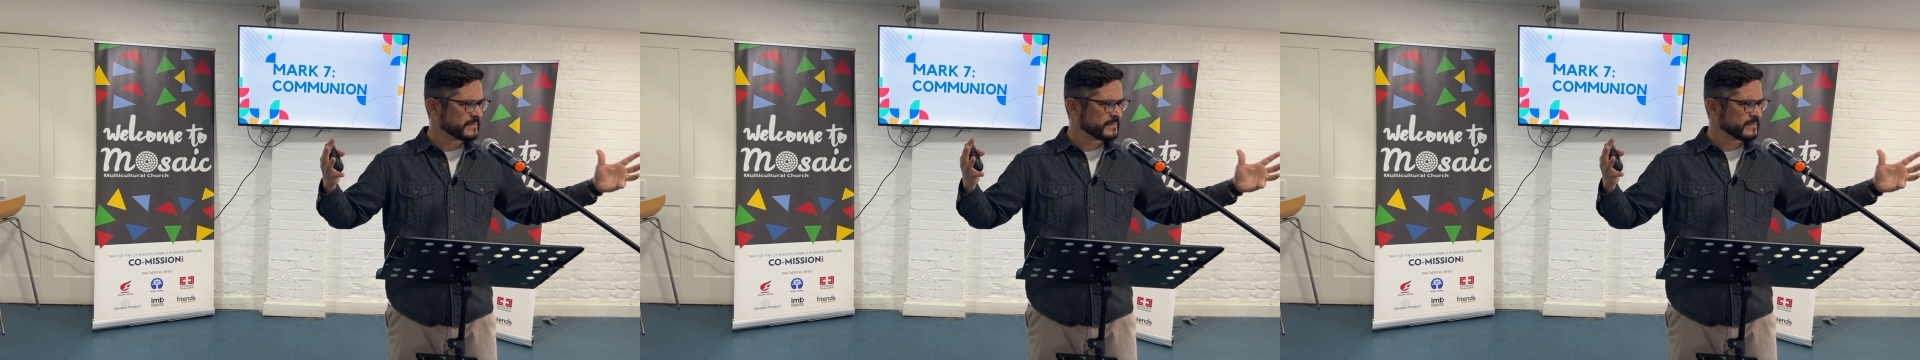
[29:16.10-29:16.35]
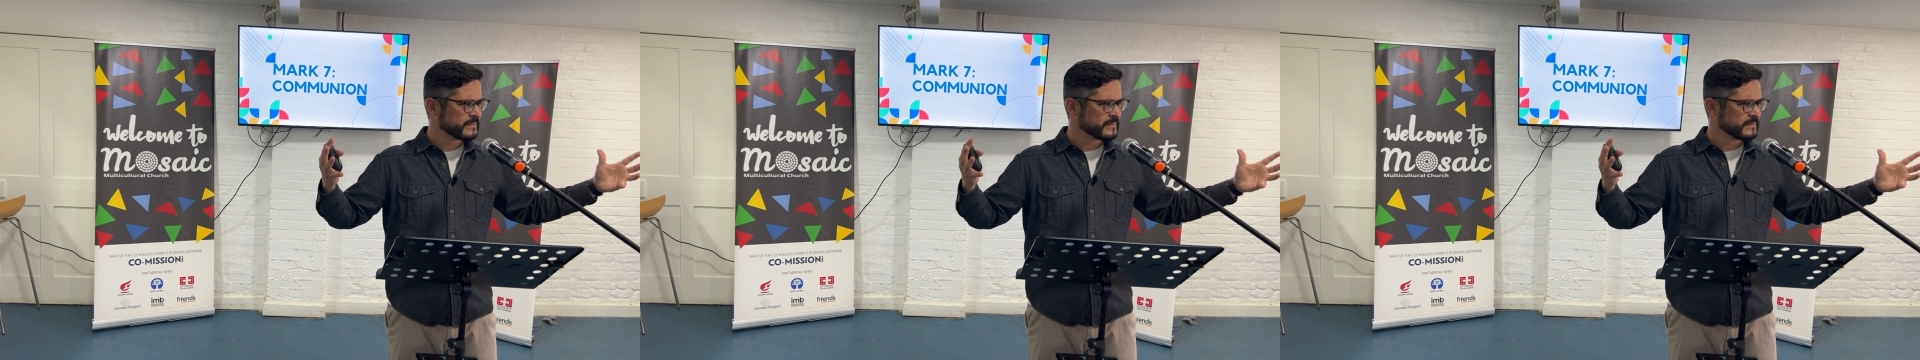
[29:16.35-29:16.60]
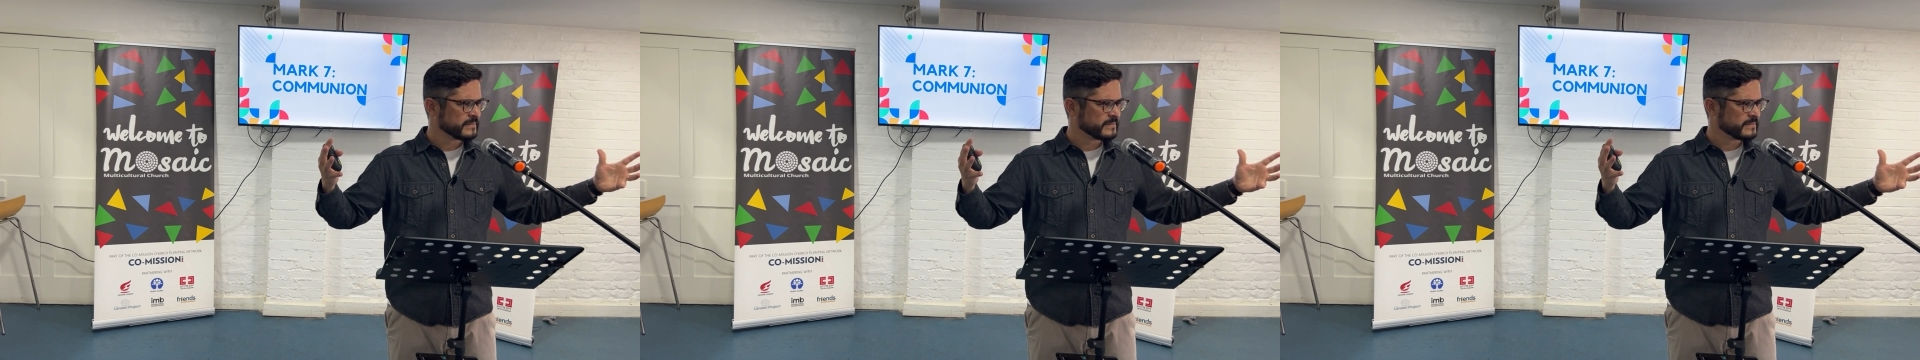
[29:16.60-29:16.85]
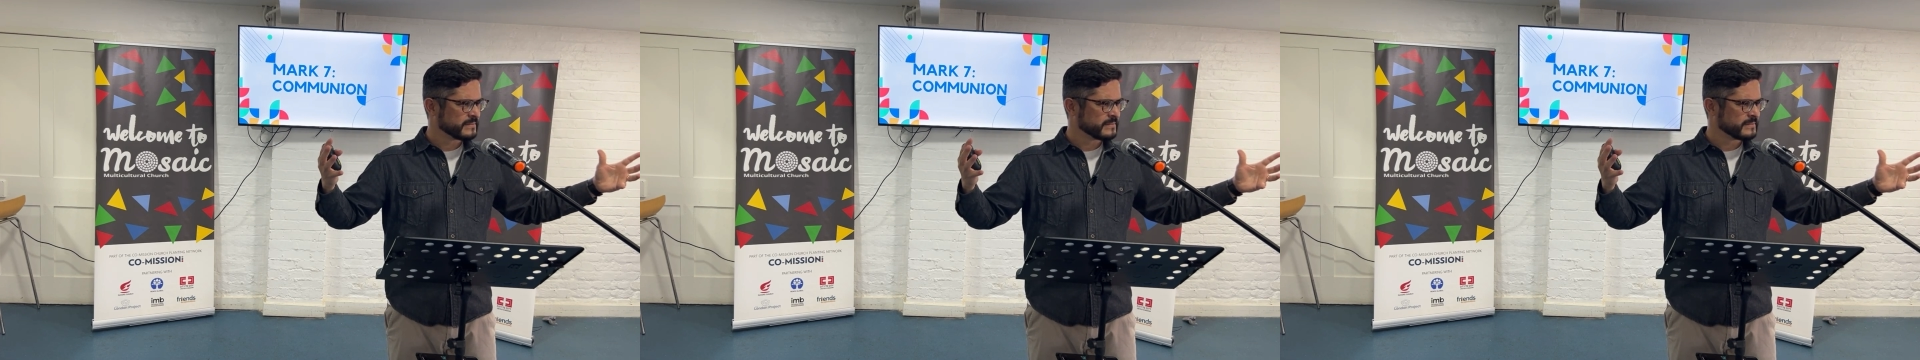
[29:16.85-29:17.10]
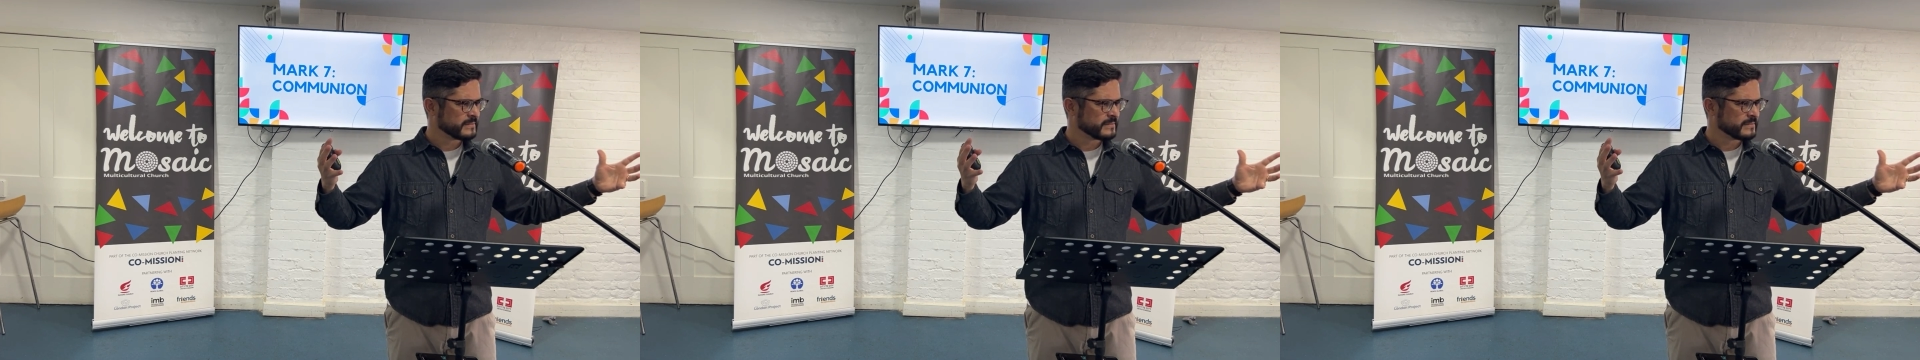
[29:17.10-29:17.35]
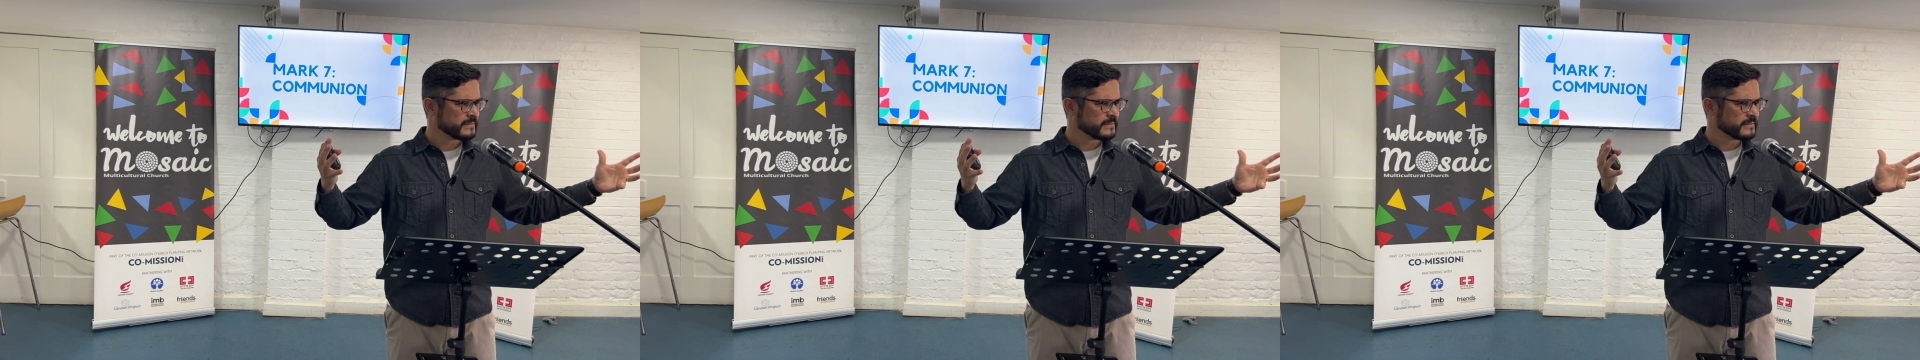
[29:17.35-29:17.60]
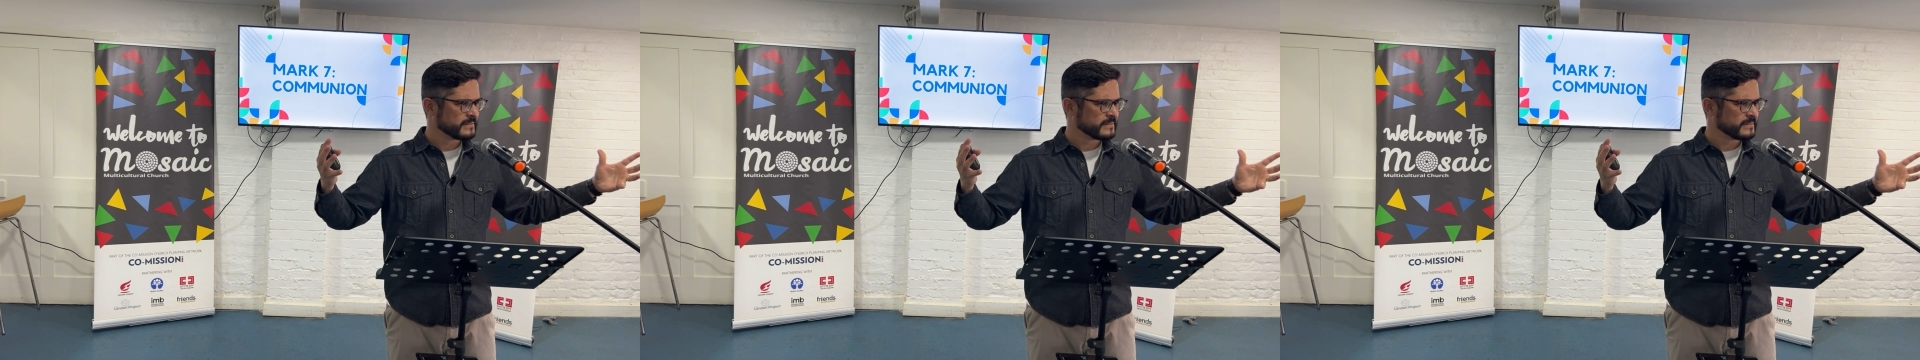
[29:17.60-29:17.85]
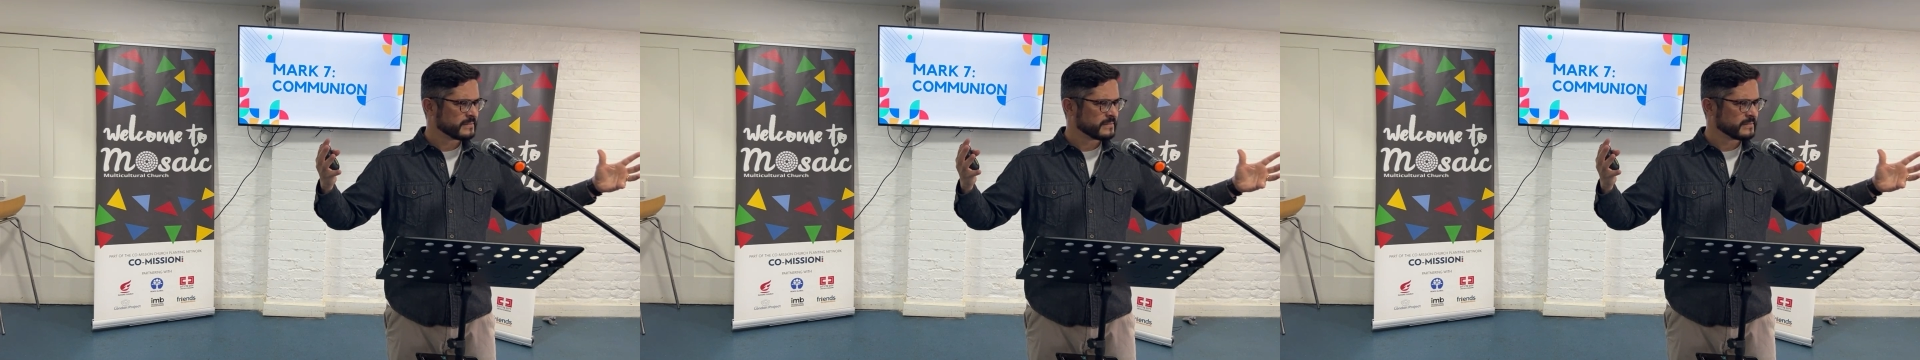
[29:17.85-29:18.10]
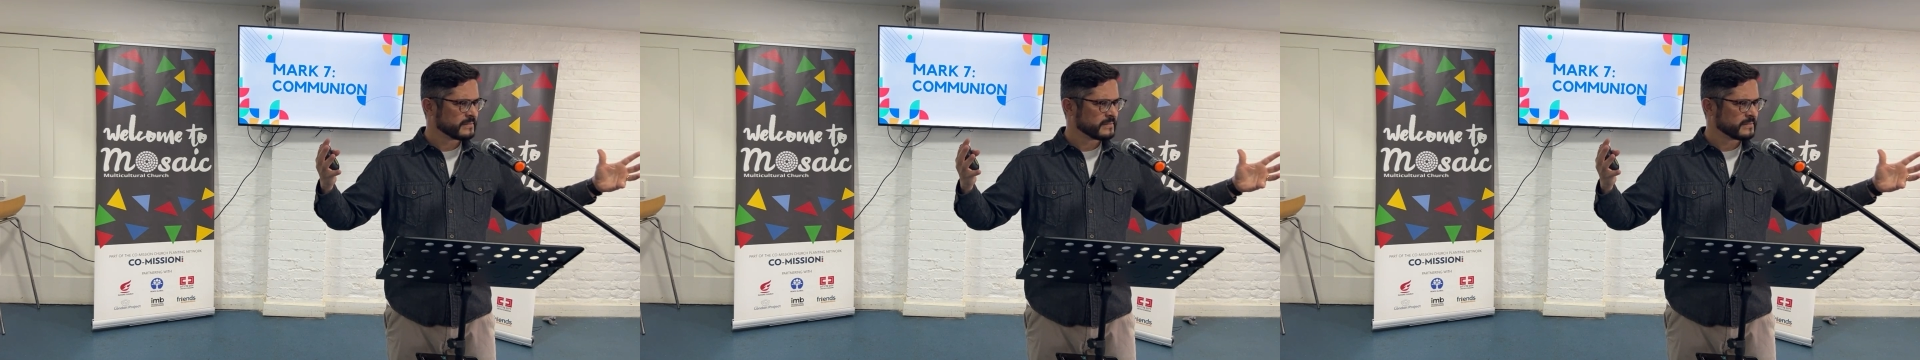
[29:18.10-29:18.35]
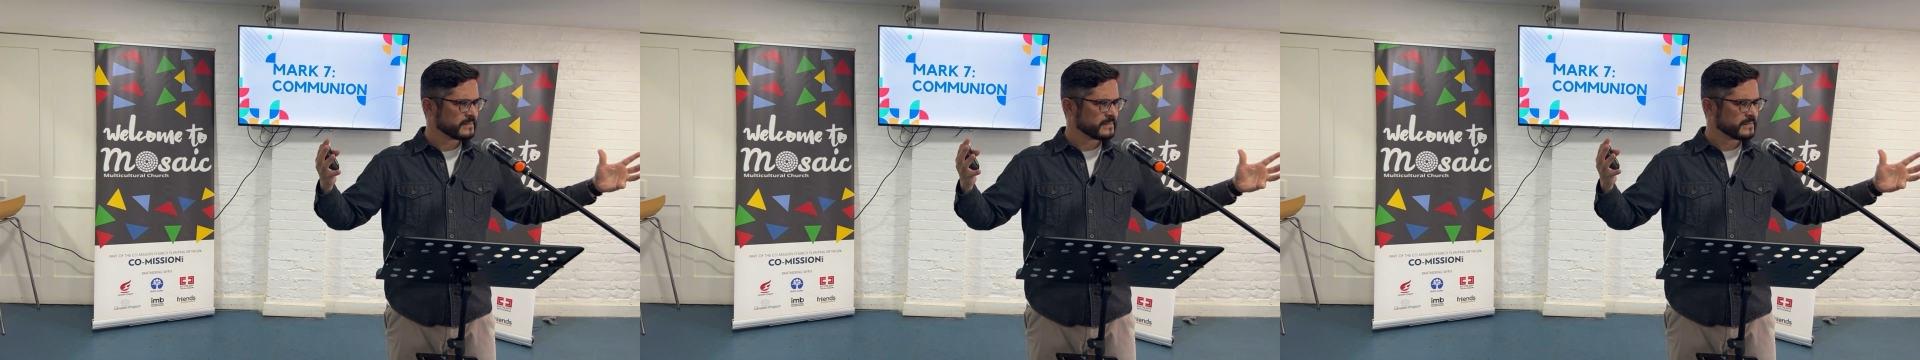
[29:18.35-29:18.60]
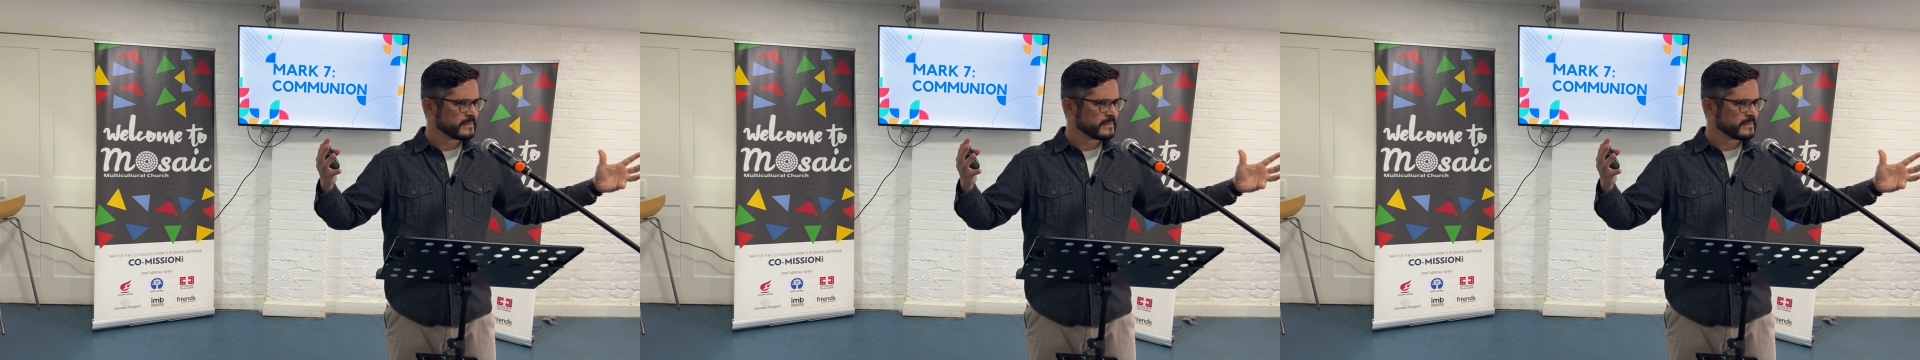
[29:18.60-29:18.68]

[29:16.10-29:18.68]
(silence)